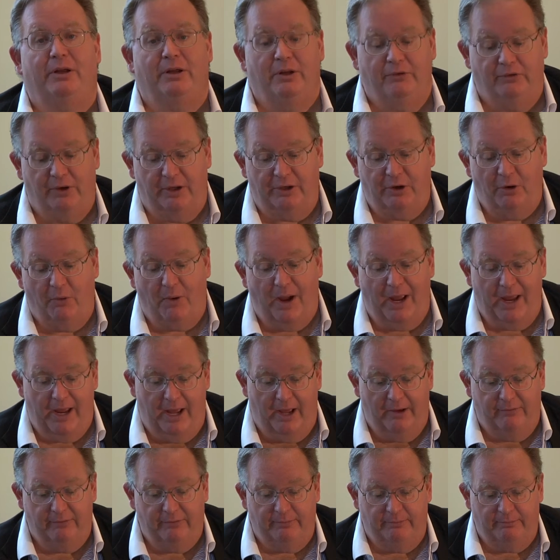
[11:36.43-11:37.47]
because I know I
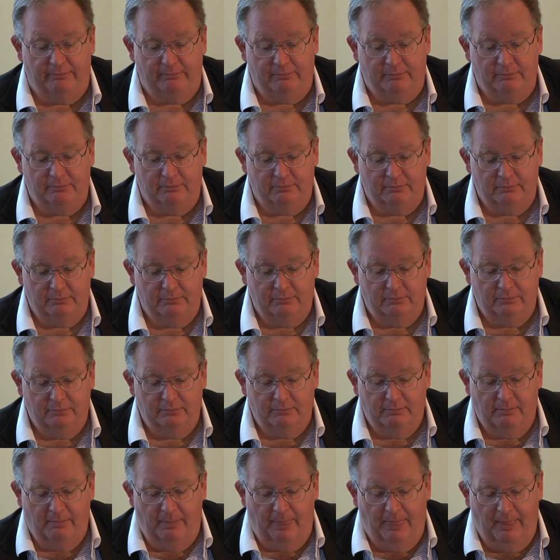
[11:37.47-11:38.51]
have.
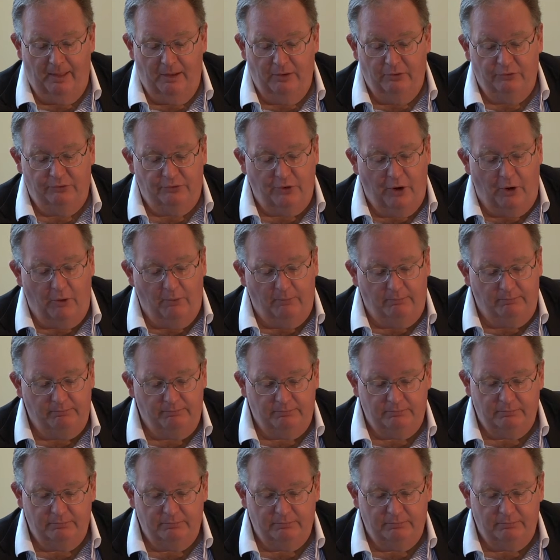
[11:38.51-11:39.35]
So,